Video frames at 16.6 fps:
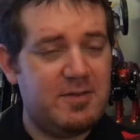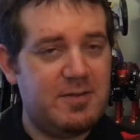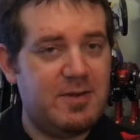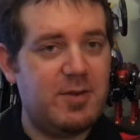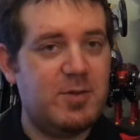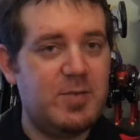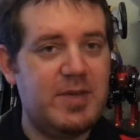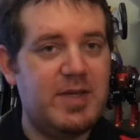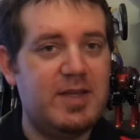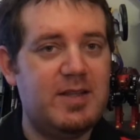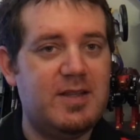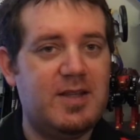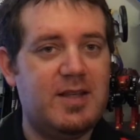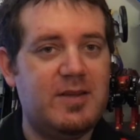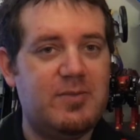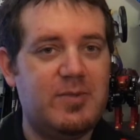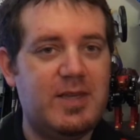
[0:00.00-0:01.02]
hoping
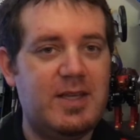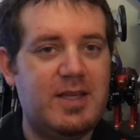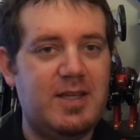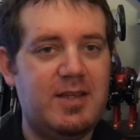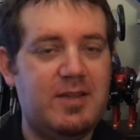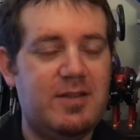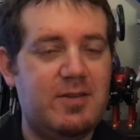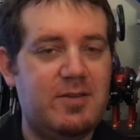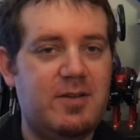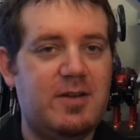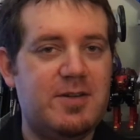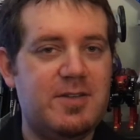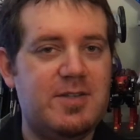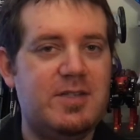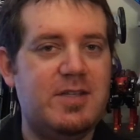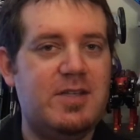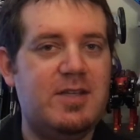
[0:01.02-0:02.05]
that we get another
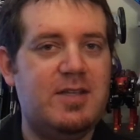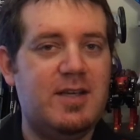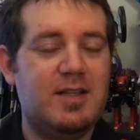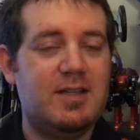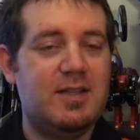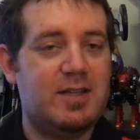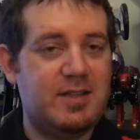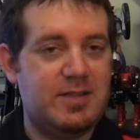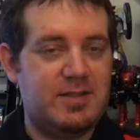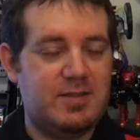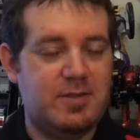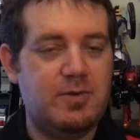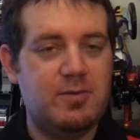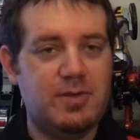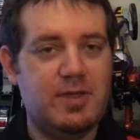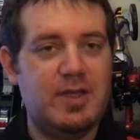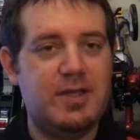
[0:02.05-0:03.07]
RC. Not that I
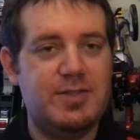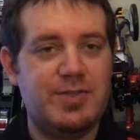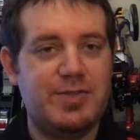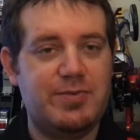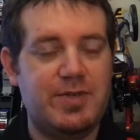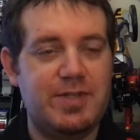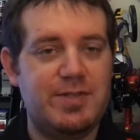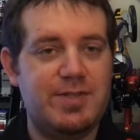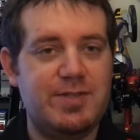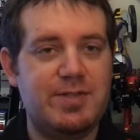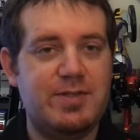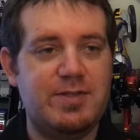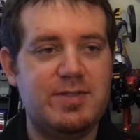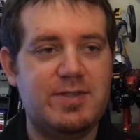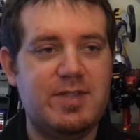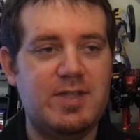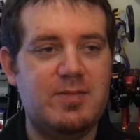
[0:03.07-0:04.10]
don't like Generations
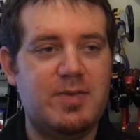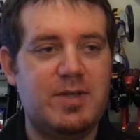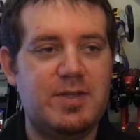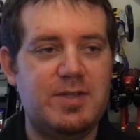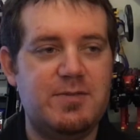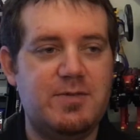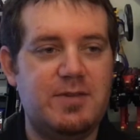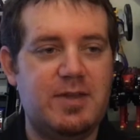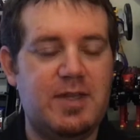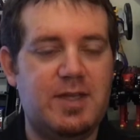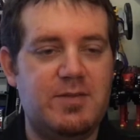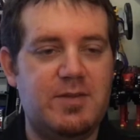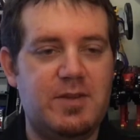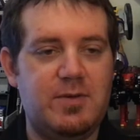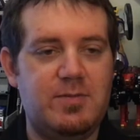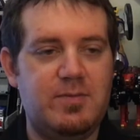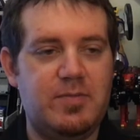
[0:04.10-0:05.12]
RC, but I just feel like if
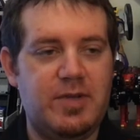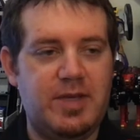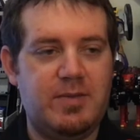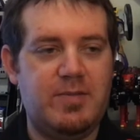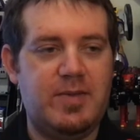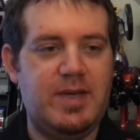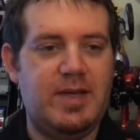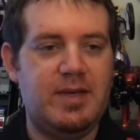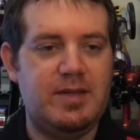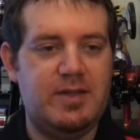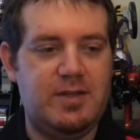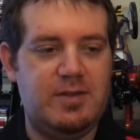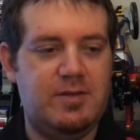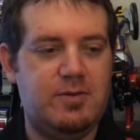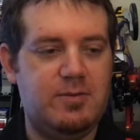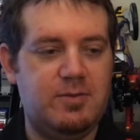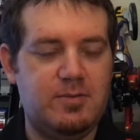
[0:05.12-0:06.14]
they're bringing back,
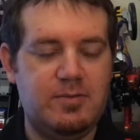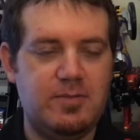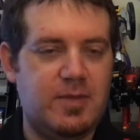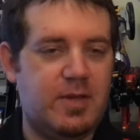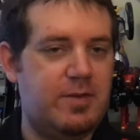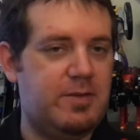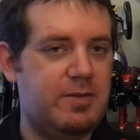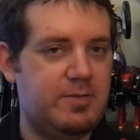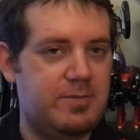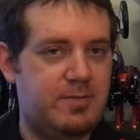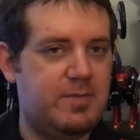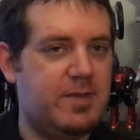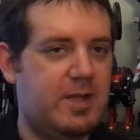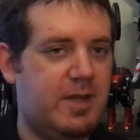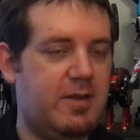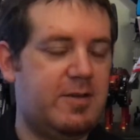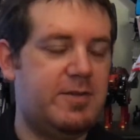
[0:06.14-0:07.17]
other
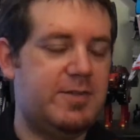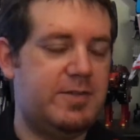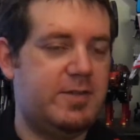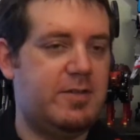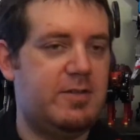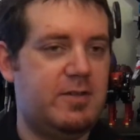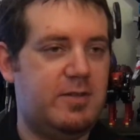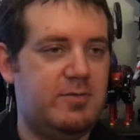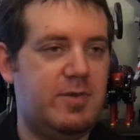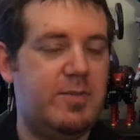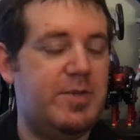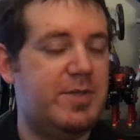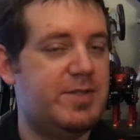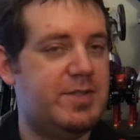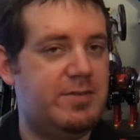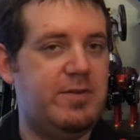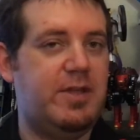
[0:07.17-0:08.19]
characters that are
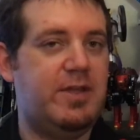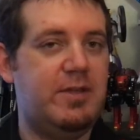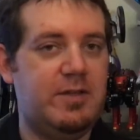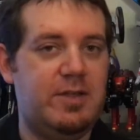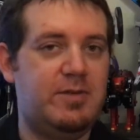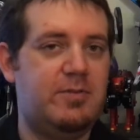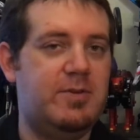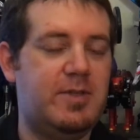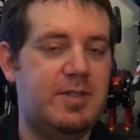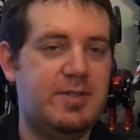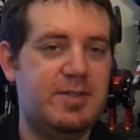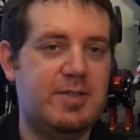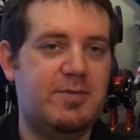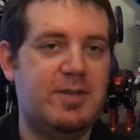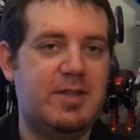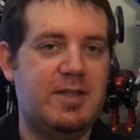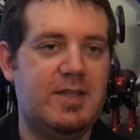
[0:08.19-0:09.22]
reminiscent of like Elita 1 and
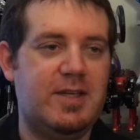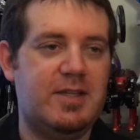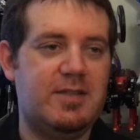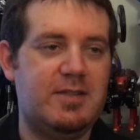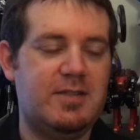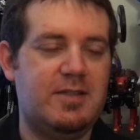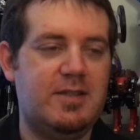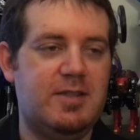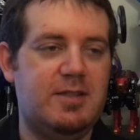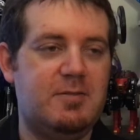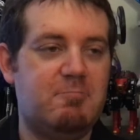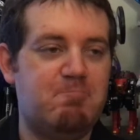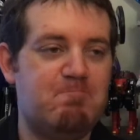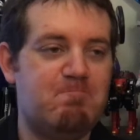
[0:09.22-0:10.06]
stuff like that, that